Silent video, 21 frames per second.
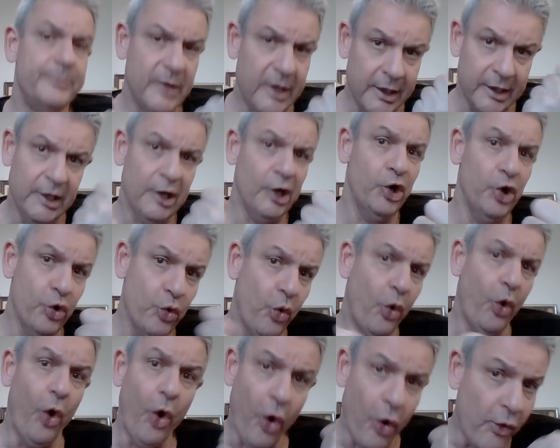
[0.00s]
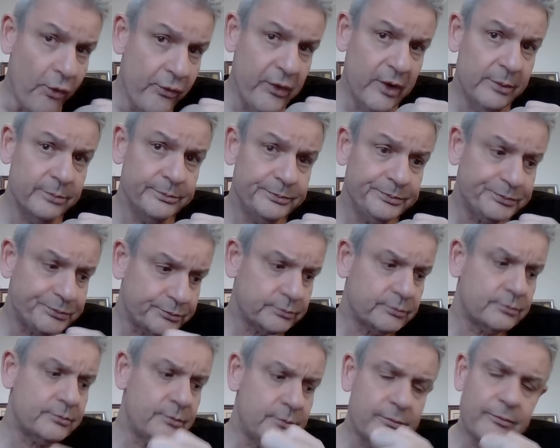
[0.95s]
in lieu of
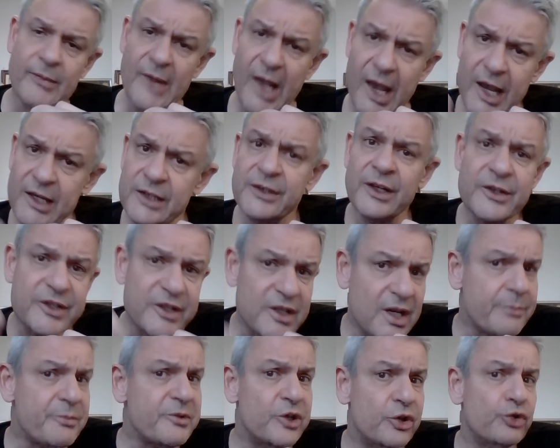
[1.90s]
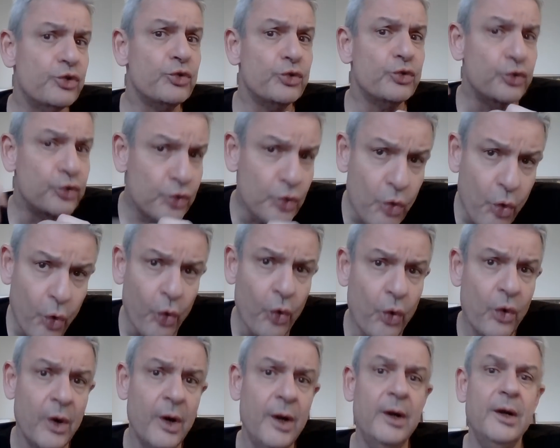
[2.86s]
and a substitute
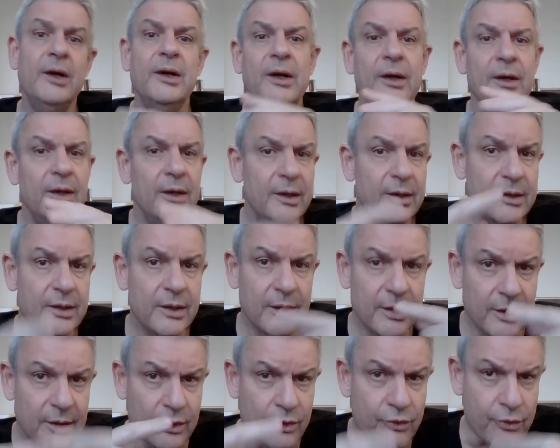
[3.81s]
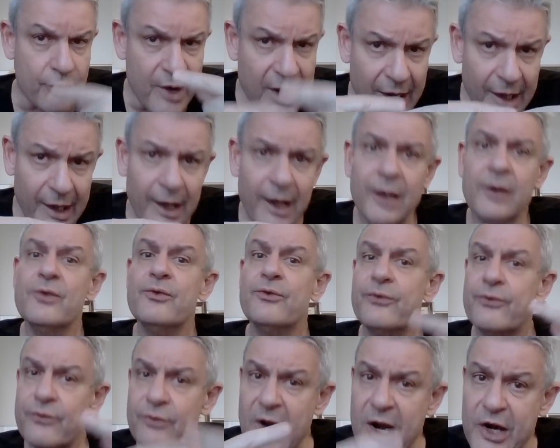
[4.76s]
to real,
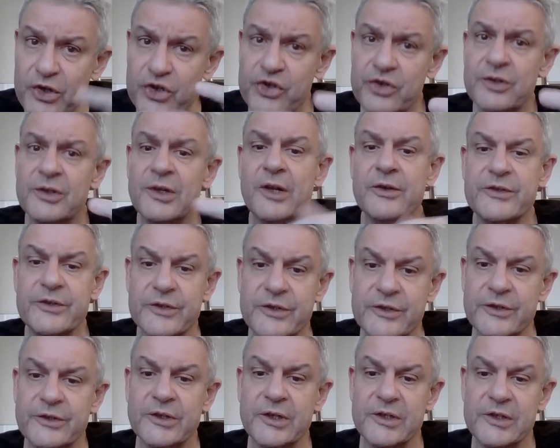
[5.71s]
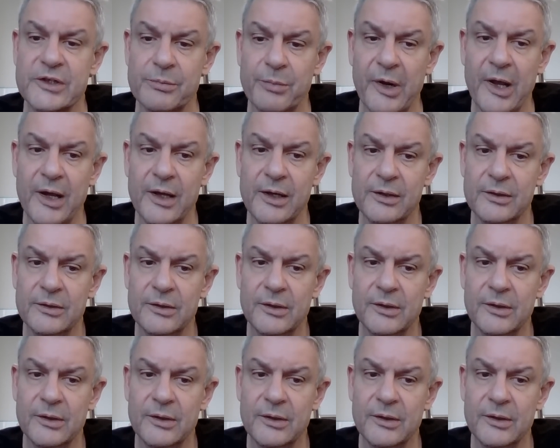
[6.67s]
fresh narcissistic supply.